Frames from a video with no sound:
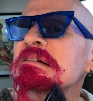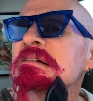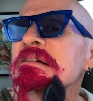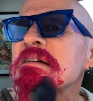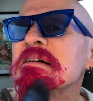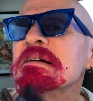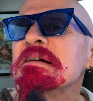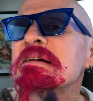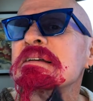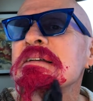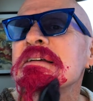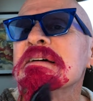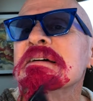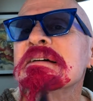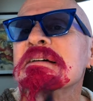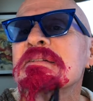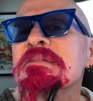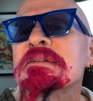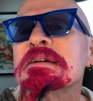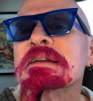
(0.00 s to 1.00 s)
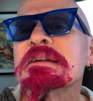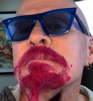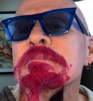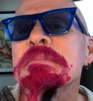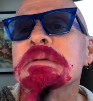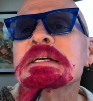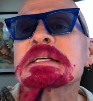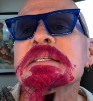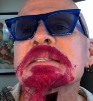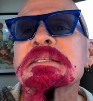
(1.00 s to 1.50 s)
God, what a
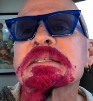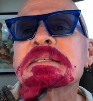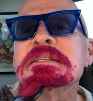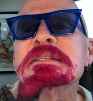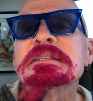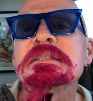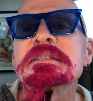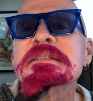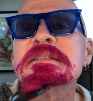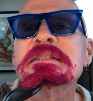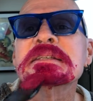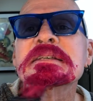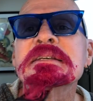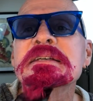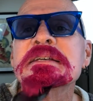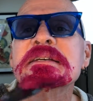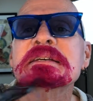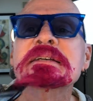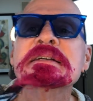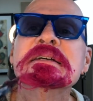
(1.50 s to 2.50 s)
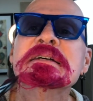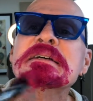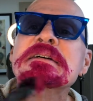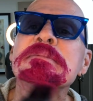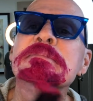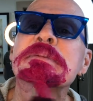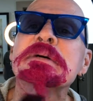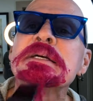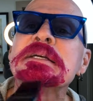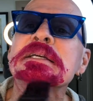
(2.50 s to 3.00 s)
mess this is.
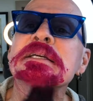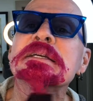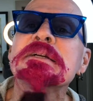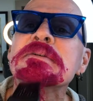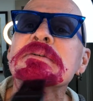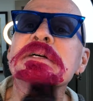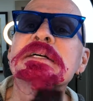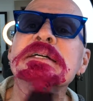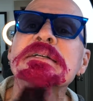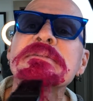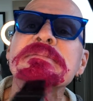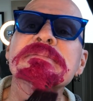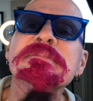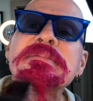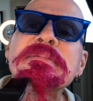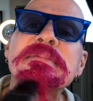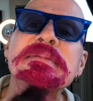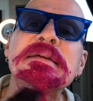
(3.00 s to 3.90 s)
But you know what?